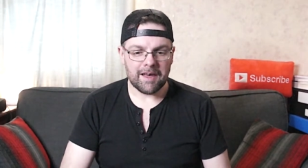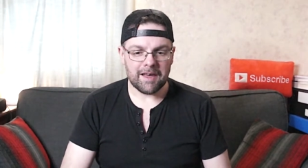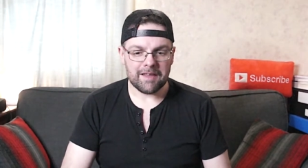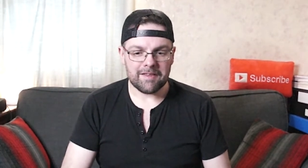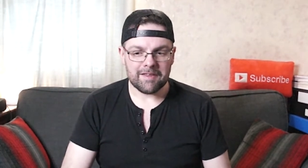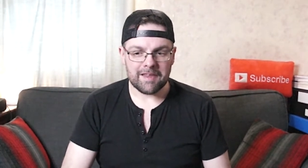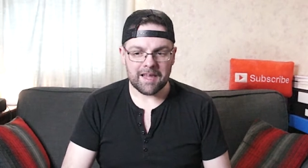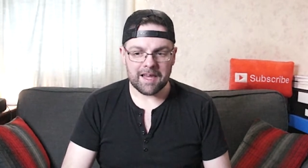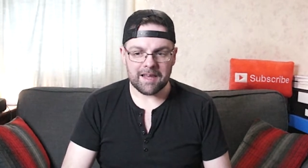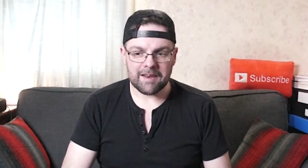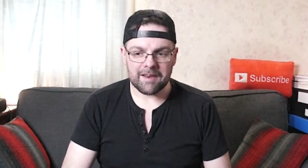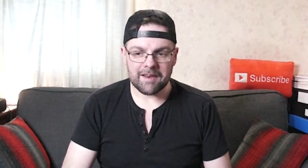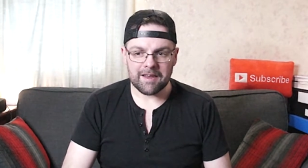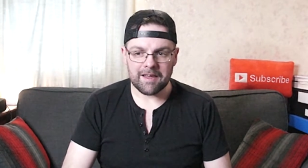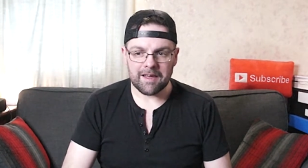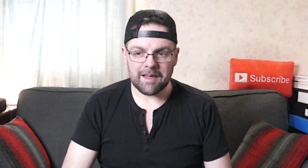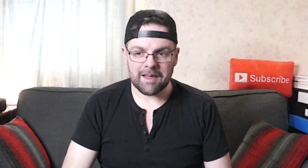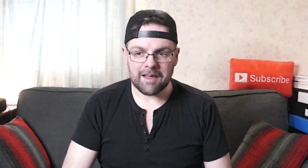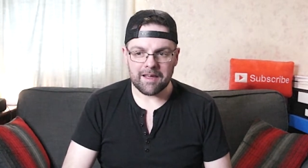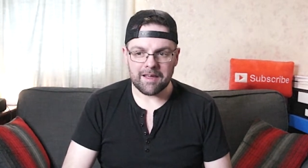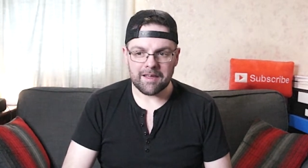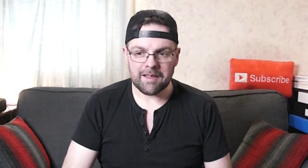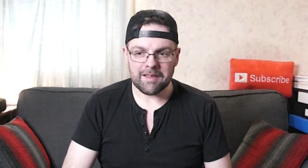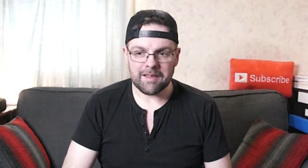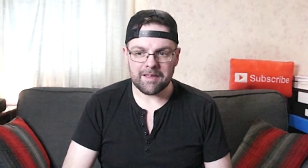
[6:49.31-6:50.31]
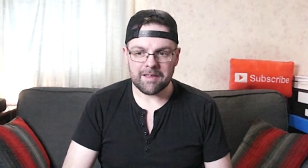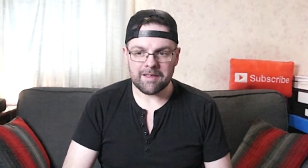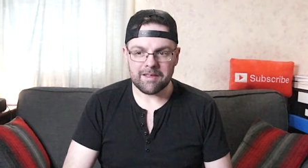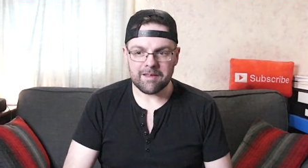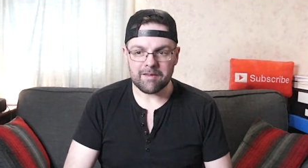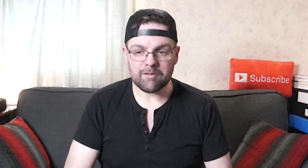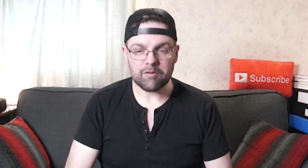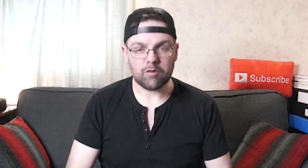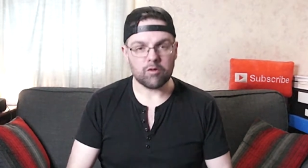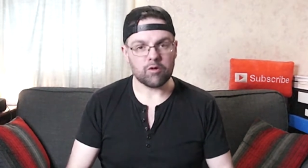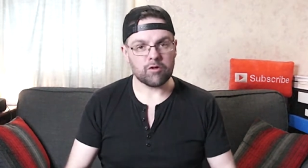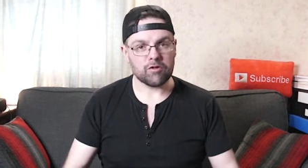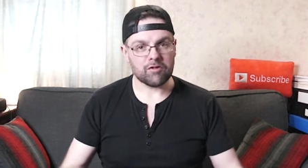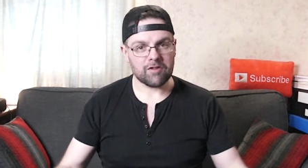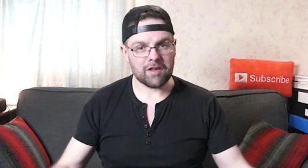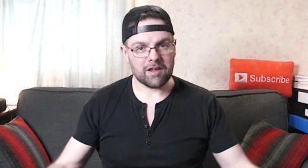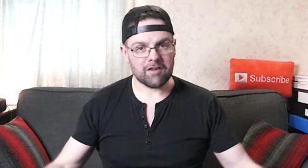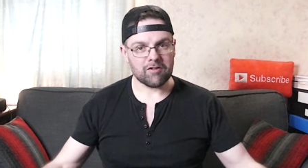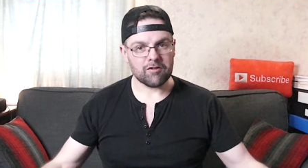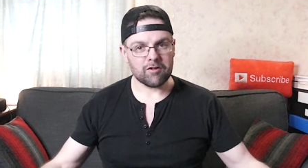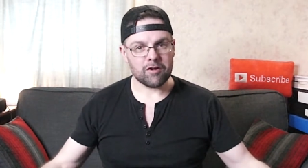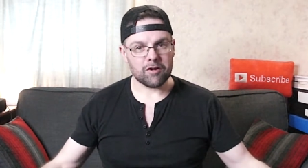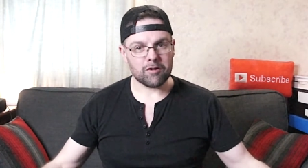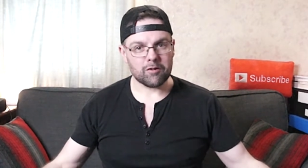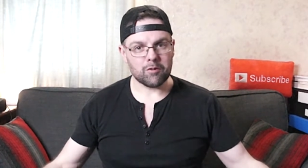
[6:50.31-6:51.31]
And then, of course,
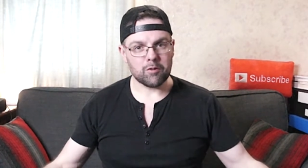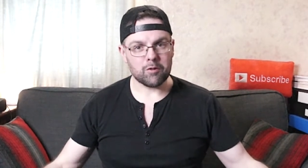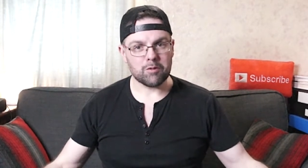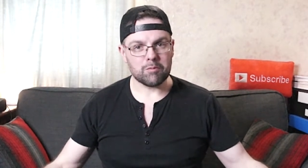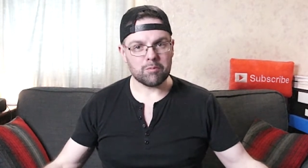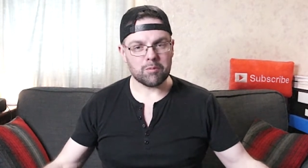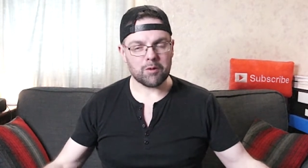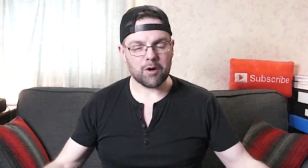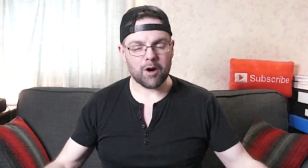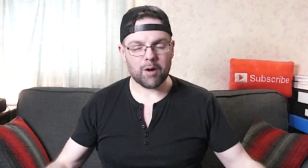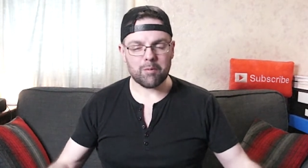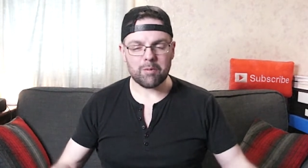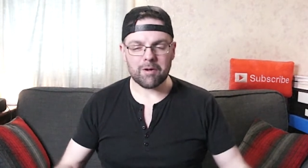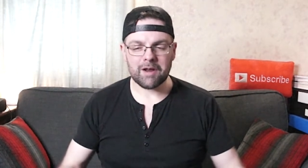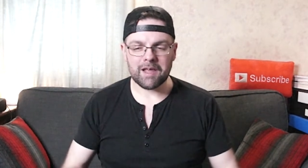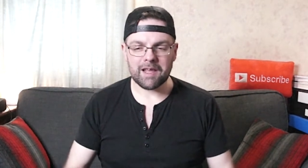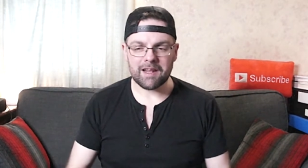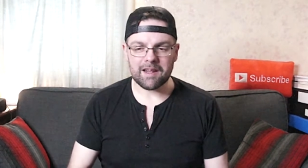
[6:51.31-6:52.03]
things not going properly.